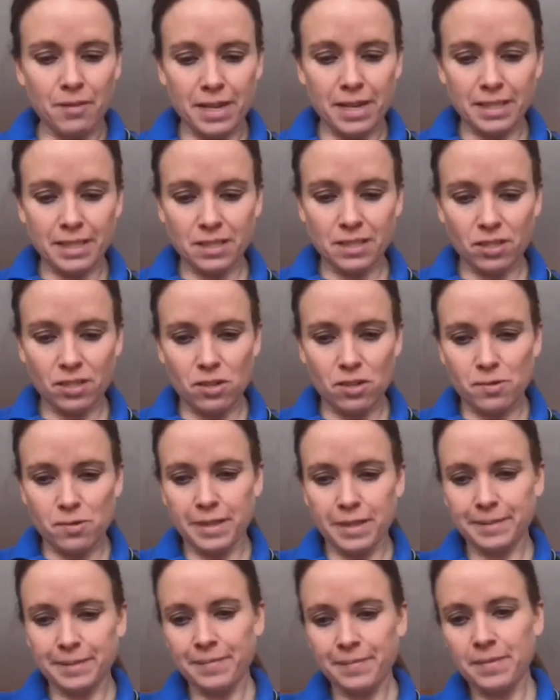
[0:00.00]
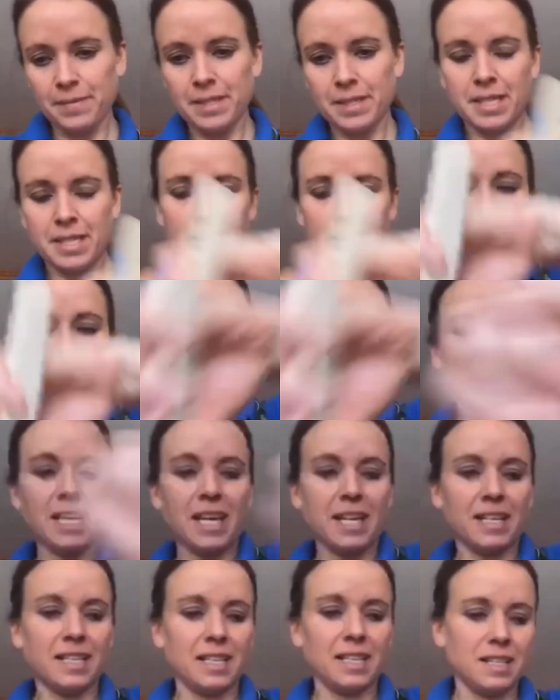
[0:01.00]
All right, so
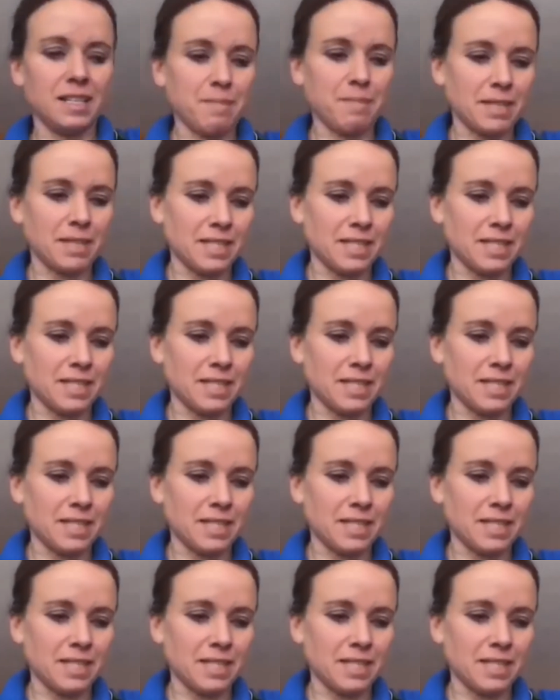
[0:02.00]
just added